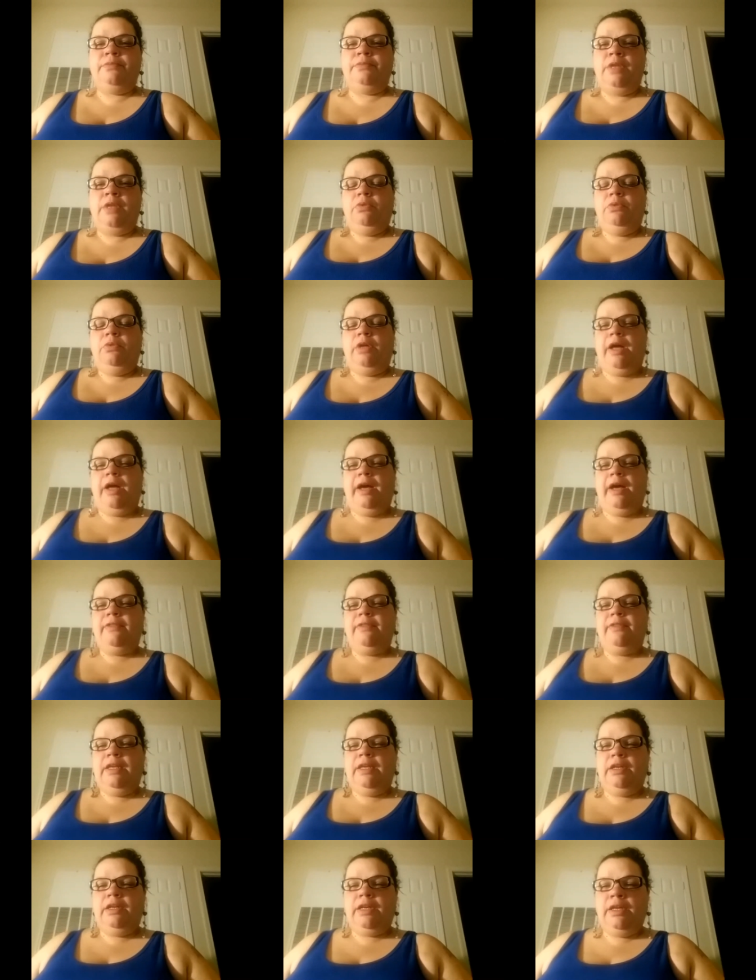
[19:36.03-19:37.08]
Well, I
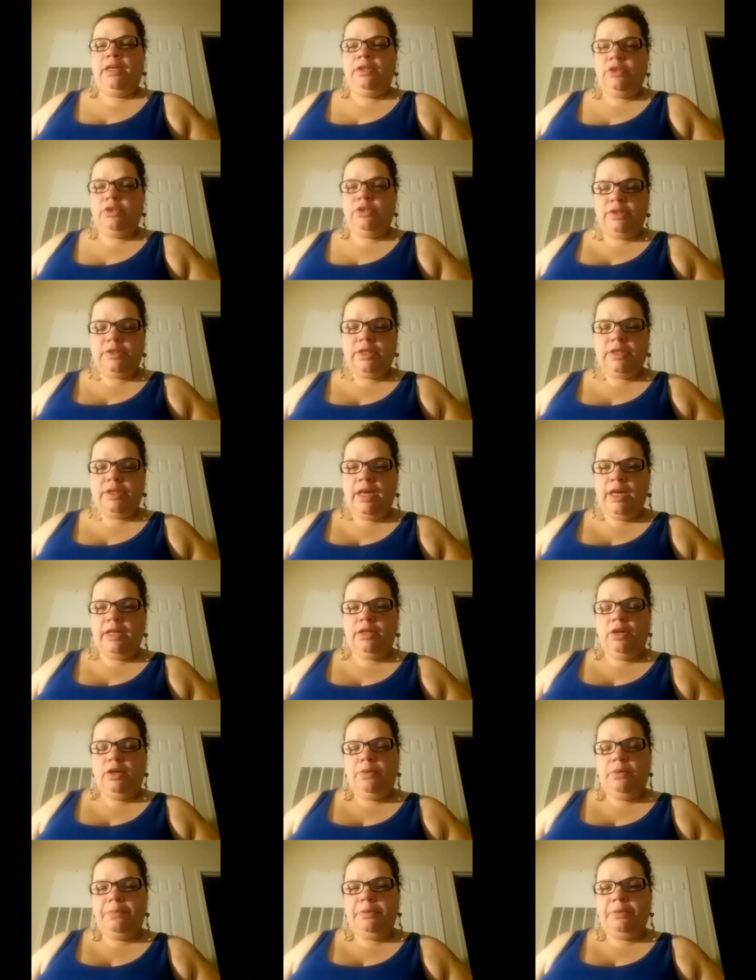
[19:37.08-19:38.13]
think, and just to kind of
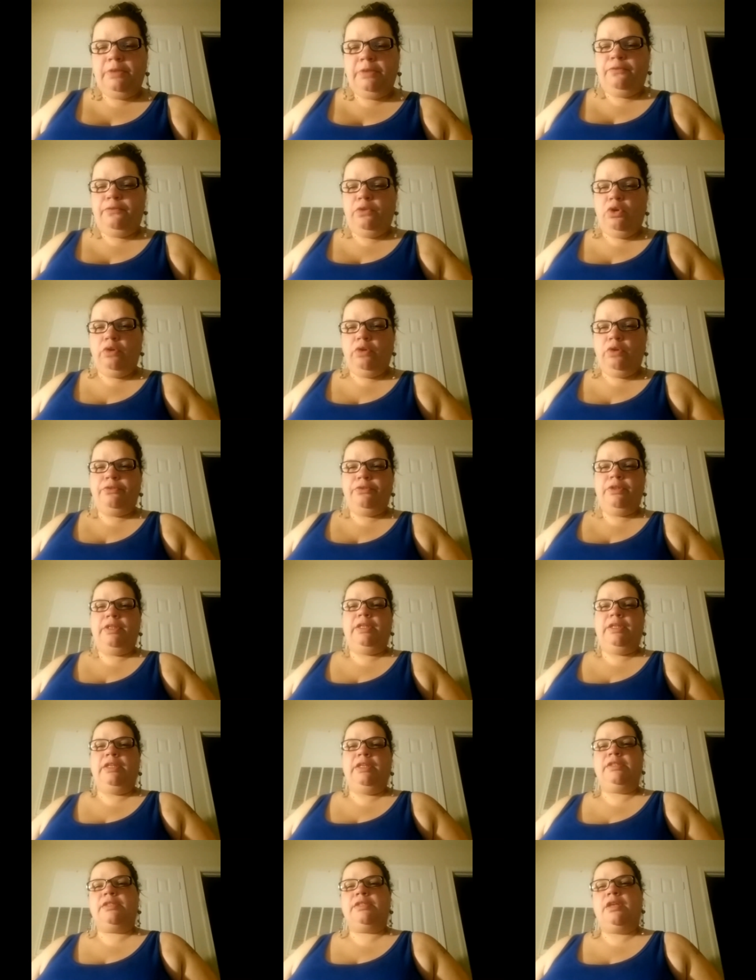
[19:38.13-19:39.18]
open the floor for
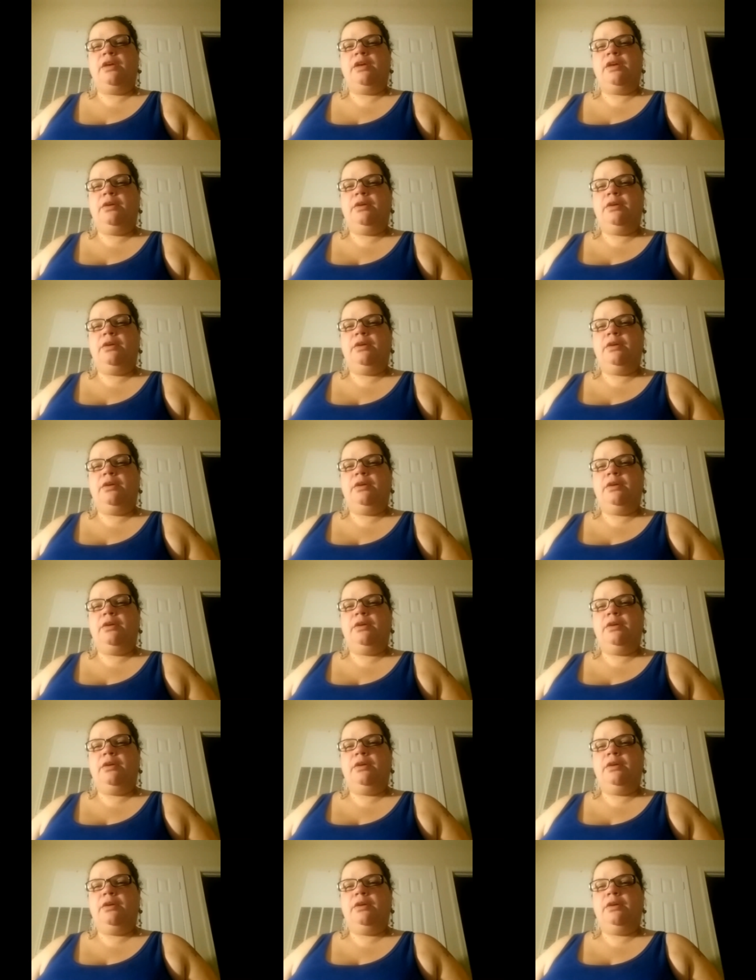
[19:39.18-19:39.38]
this,